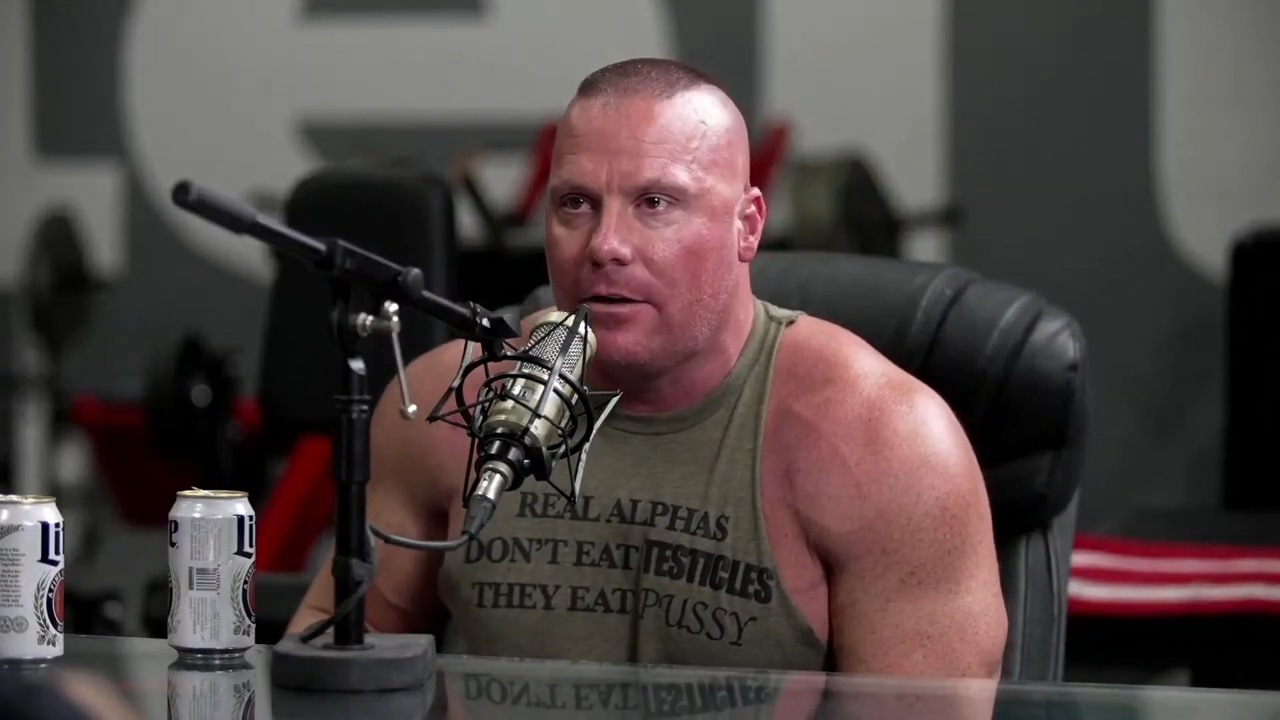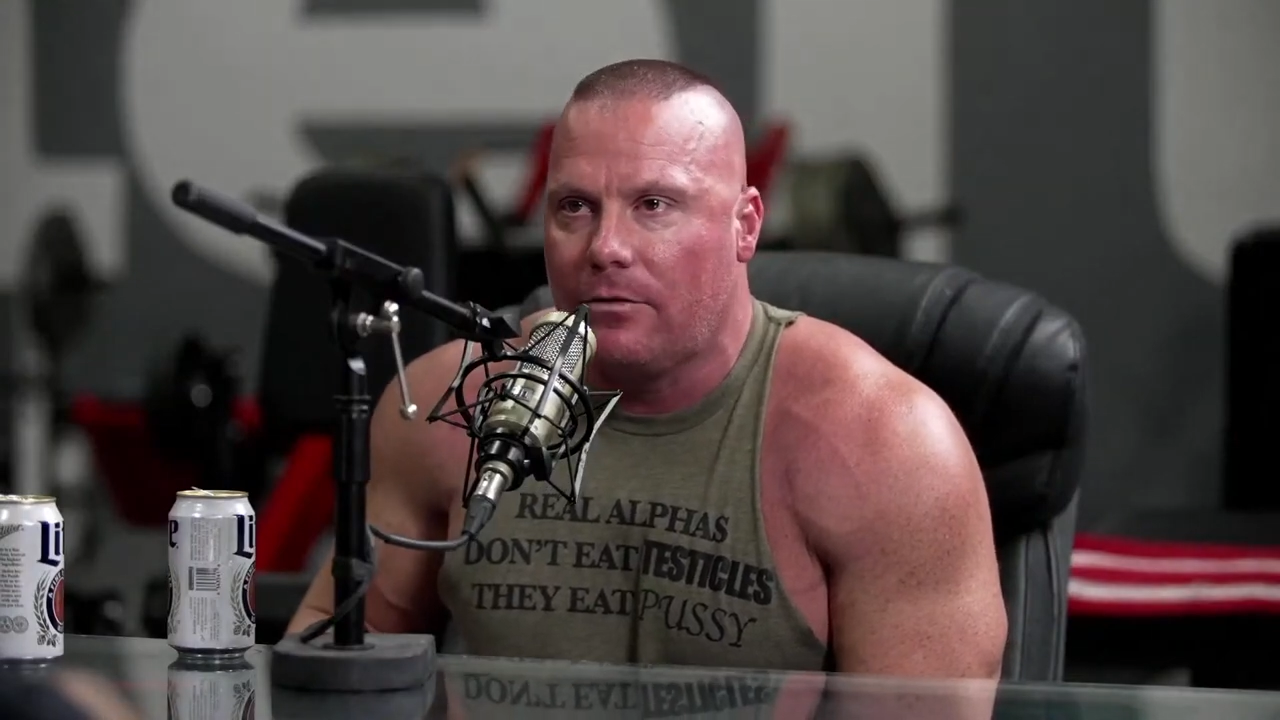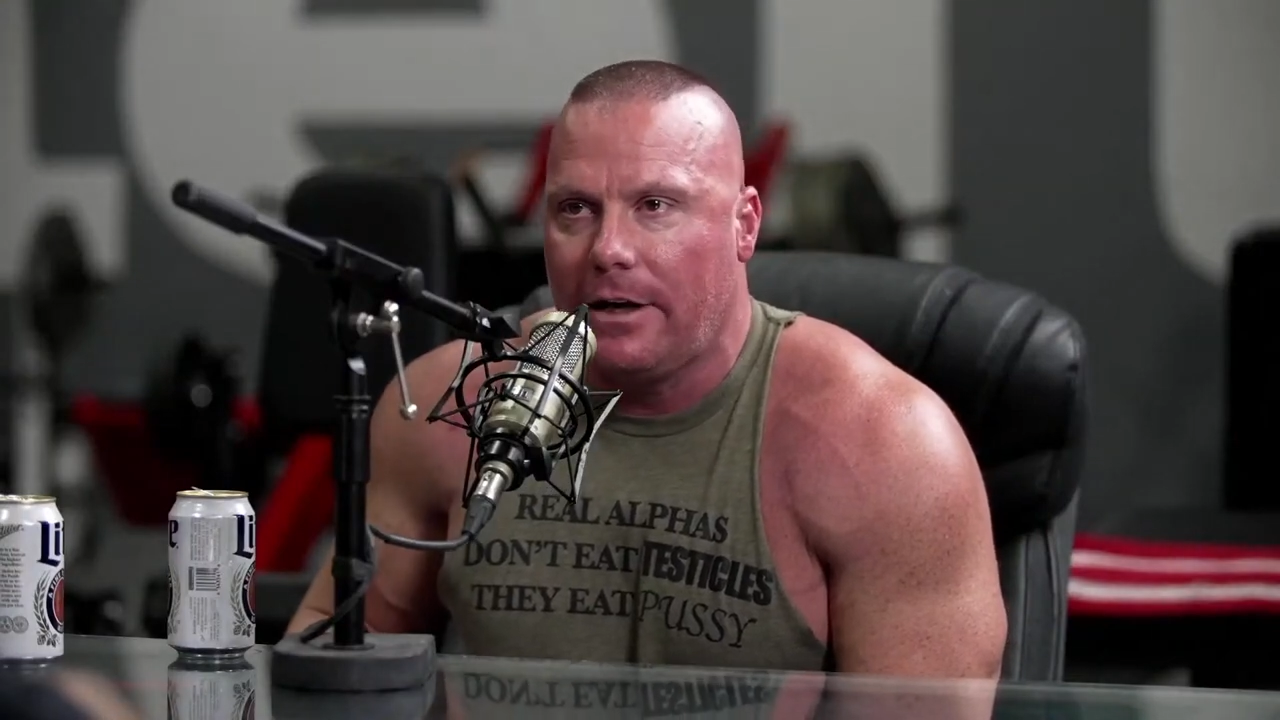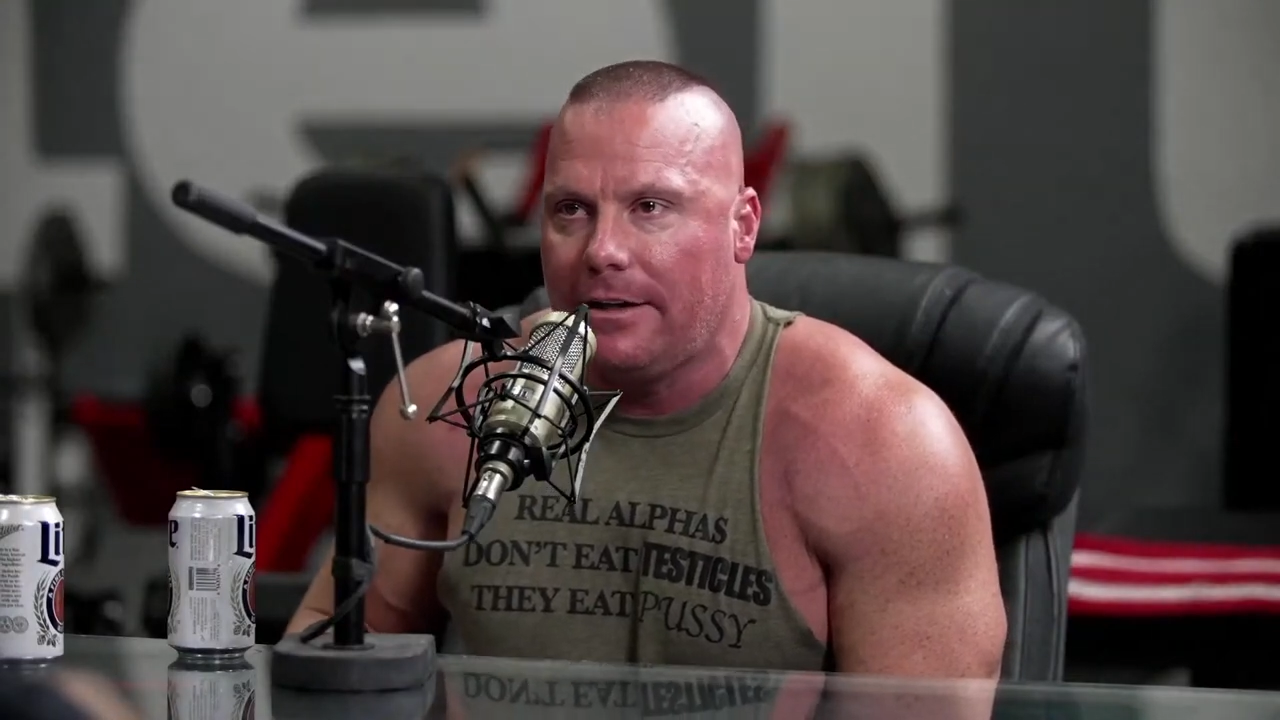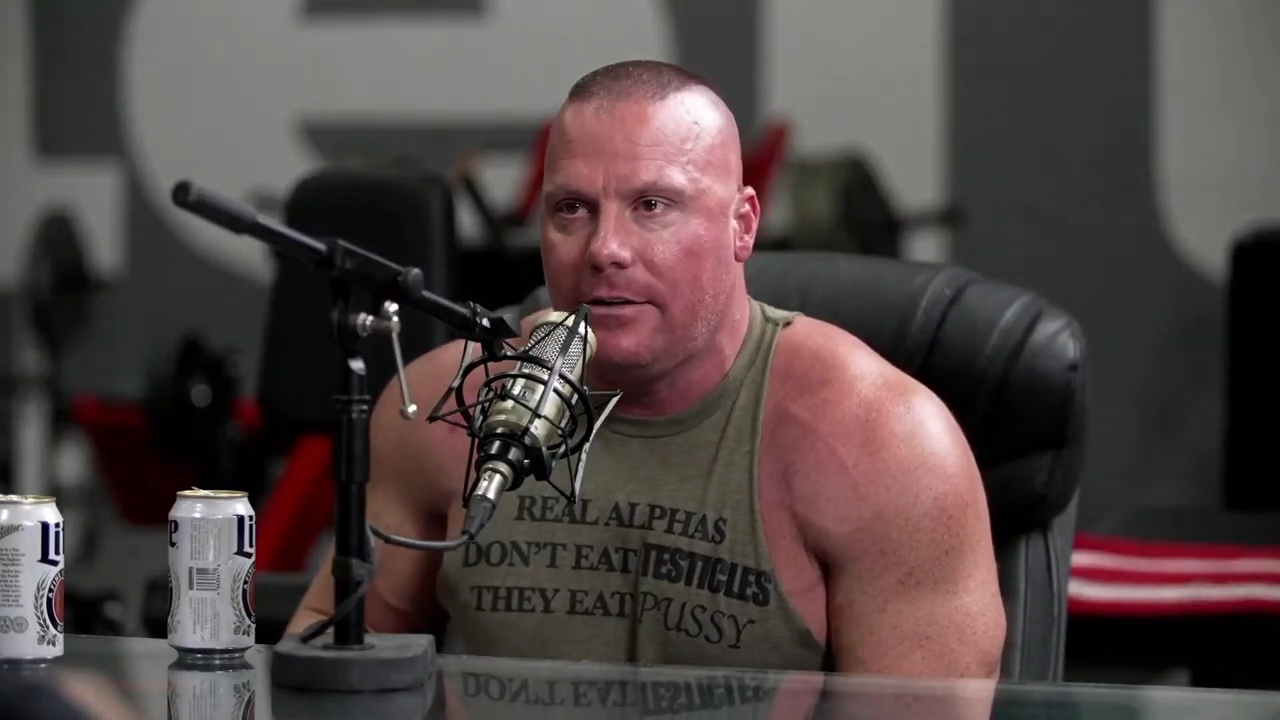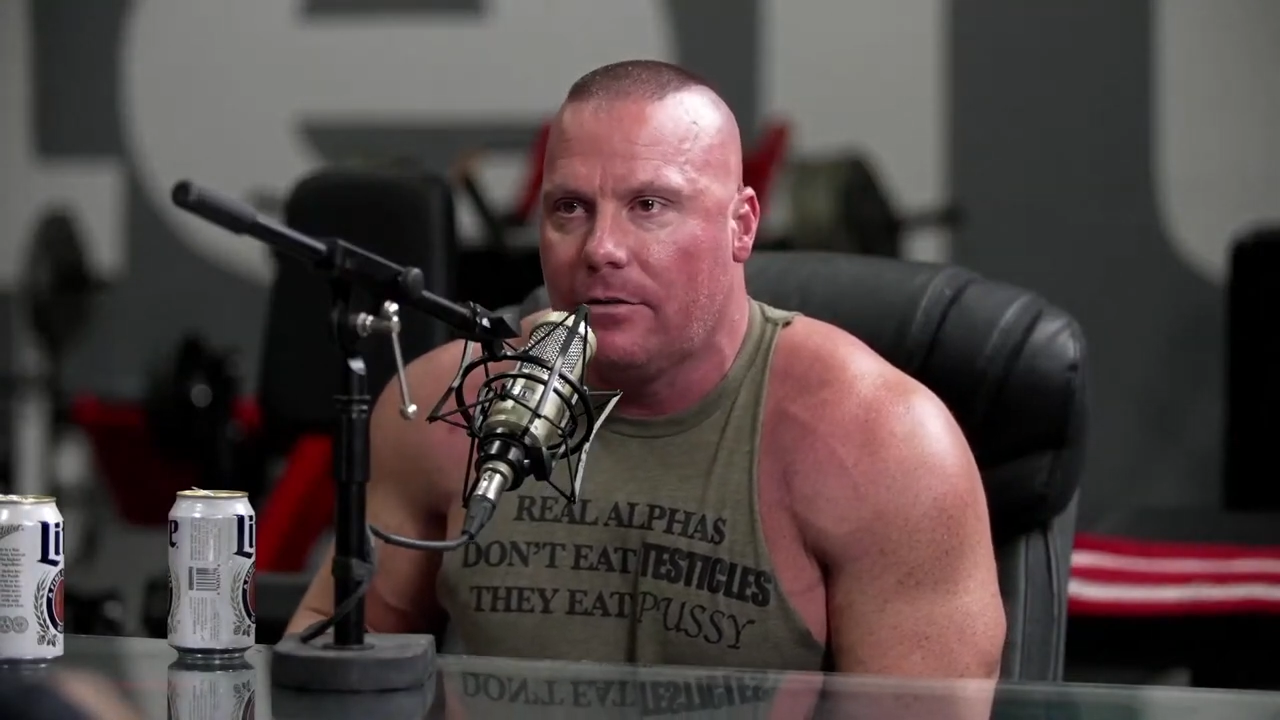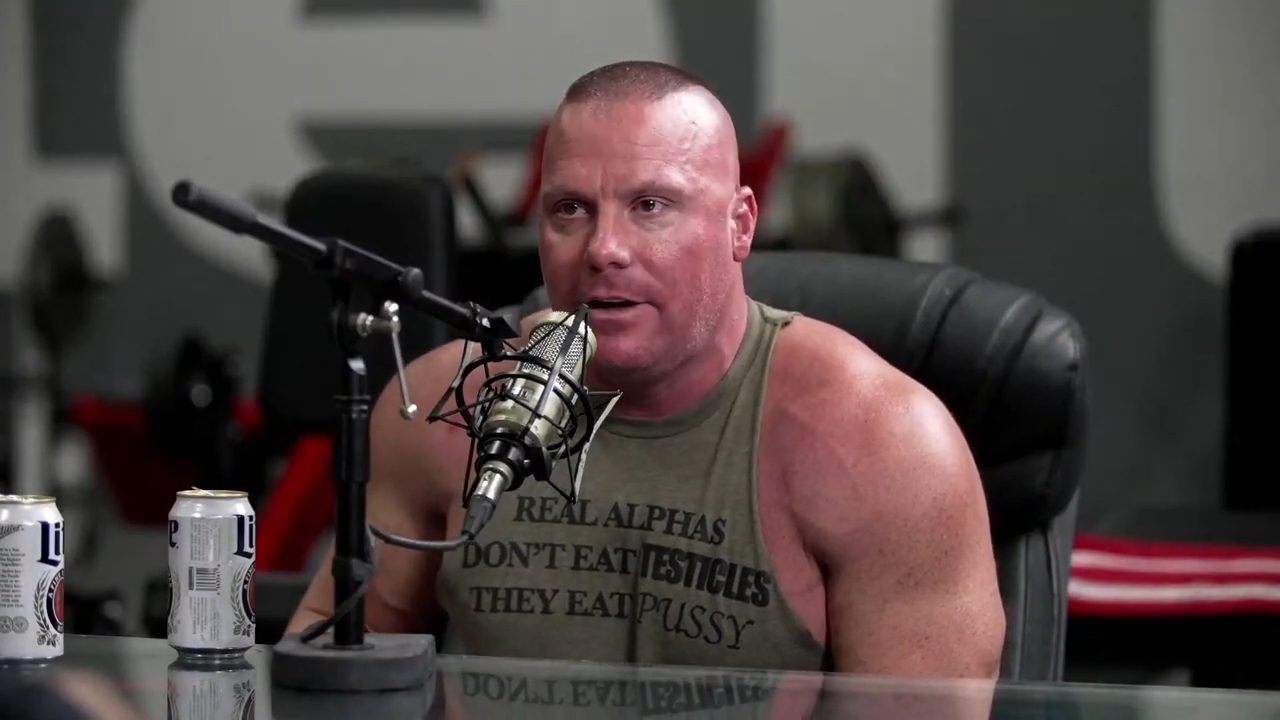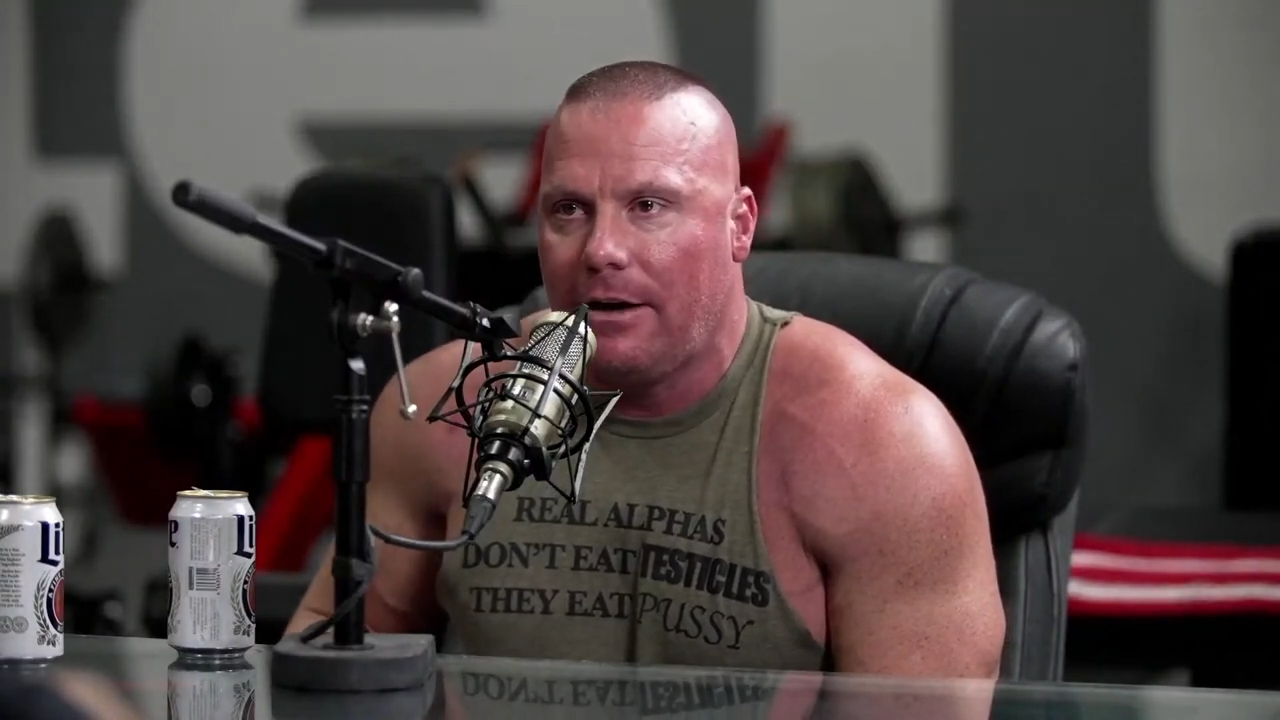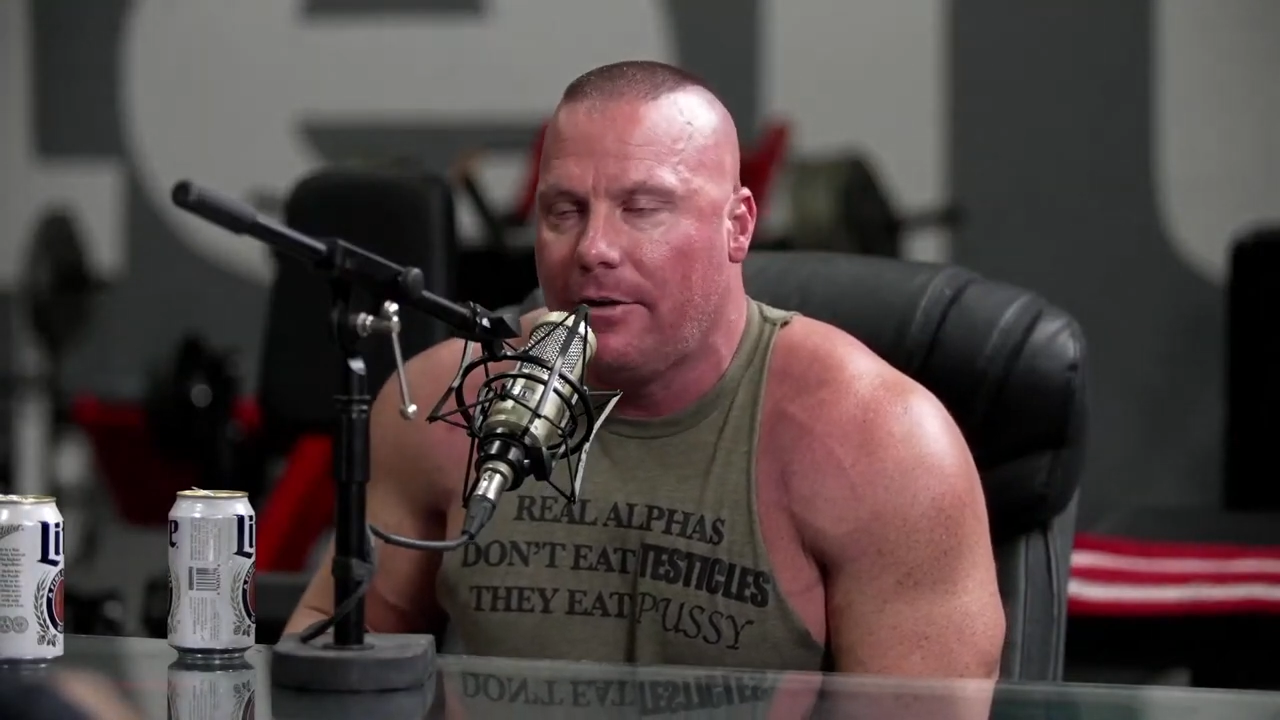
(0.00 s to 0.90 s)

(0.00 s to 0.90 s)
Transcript: or 1909,